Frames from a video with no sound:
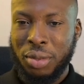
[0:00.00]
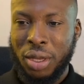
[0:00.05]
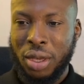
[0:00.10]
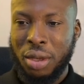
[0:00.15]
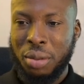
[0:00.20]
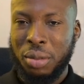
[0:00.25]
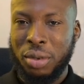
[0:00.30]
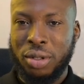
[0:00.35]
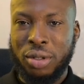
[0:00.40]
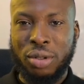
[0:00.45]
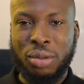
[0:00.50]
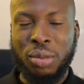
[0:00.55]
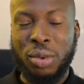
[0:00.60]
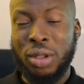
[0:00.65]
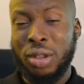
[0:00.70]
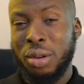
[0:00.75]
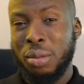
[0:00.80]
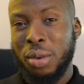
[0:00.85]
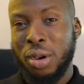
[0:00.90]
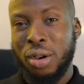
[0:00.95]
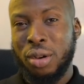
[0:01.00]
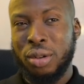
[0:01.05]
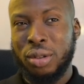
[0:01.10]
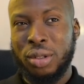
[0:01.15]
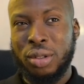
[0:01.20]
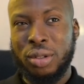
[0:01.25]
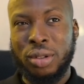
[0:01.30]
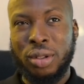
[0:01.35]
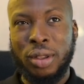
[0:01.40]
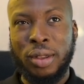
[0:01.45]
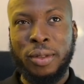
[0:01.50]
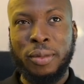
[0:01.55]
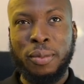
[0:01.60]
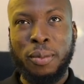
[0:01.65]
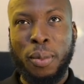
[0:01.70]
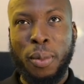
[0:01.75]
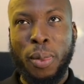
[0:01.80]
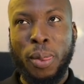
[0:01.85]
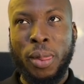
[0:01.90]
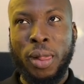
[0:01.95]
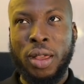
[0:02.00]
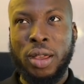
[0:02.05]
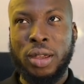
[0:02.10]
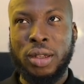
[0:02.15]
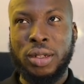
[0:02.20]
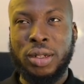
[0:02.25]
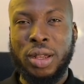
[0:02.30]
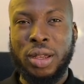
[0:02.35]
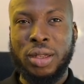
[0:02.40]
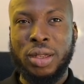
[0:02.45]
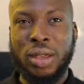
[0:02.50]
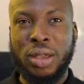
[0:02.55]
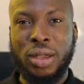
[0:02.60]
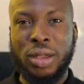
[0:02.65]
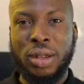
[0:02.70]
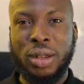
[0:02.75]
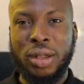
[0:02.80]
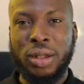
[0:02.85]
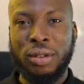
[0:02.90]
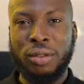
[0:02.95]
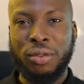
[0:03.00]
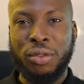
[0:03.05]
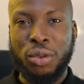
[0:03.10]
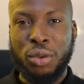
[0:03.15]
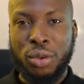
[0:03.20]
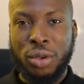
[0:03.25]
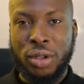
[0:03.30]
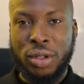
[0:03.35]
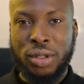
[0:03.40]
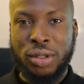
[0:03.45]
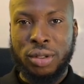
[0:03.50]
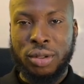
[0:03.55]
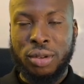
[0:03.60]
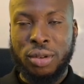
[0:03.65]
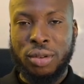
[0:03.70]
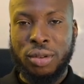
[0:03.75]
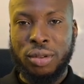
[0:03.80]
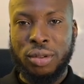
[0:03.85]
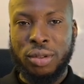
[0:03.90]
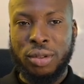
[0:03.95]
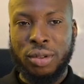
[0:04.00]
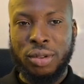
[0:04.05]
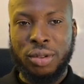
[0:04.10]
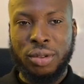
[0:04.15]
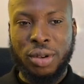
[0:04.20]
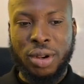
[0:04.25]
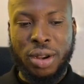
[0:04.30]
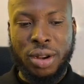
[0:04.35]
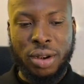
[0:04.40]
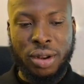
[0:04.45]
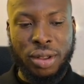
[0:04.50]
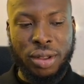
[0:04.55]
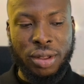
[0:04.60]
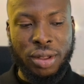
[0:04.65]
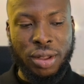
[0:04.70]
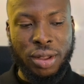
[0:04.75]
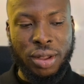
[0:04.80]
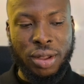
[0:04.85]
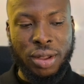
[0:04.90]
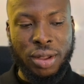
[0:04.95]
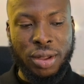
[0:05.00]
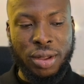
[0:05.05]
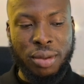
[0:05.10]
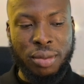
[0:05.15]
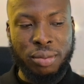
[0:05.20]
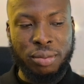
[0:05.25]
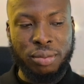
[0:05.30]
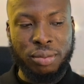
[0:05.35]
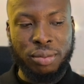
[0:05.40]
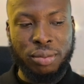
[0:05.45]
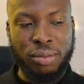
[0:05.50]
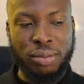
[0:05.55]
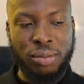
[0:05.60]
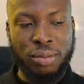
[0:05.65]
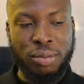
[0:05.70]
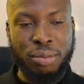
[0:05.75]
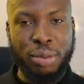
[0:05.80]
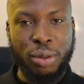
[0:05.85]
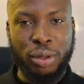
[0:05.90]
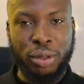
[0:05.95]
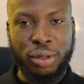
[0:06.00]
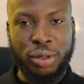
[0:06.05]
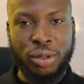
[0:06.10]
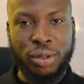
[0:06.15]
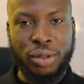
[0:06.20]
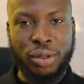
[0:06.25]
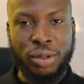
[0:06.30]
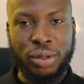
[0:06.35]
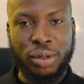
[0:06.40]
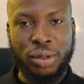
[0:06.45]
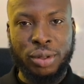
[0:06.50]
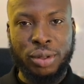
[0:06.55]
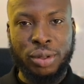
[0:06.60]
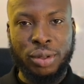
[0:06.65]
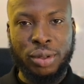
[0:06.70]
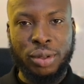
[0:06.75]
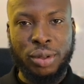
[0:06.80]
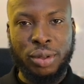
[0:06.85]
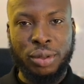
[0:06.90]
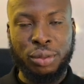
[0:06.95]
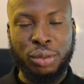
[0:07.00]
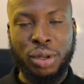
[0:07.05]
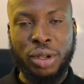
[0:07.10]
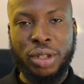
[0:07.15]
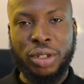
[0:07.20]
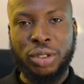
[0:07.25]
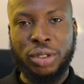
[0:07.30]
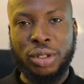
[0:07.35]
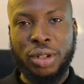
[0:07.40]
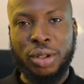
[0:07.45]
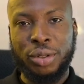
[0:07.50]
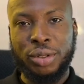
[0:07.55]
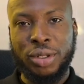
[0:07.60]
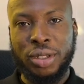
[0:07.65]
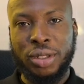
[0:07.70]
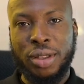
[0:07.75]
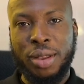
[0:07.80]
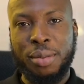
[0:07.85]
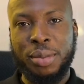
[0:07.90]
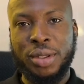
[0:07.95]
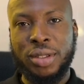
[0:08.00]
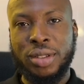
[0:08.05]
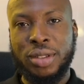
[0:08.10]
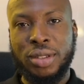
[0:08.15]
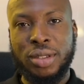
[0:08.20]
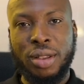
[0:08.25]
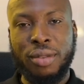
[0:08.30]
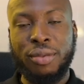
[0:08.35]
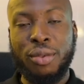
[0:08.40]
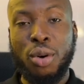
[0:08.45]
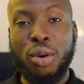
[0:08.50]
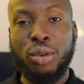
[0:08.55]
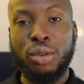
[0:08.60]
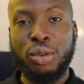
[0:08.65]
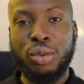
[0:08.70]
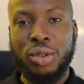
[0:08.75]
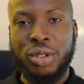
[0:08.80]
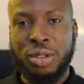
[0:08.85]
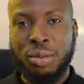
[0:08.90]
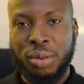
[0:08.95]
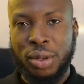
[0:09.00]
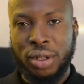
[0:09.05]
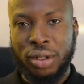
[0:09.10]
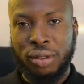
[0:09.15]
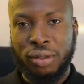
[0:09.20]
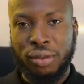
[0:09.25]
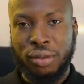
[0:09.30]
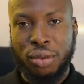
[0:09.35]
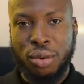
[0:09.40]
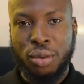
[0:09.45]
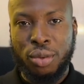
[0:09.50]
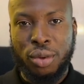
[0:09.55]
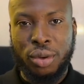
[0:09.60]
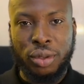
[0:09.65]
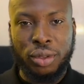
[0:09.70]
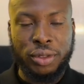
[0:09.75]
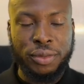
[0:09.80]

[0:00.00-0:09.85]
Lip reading: came into being about a decade and a few years ago. All right. But relational databases have always been in vogue.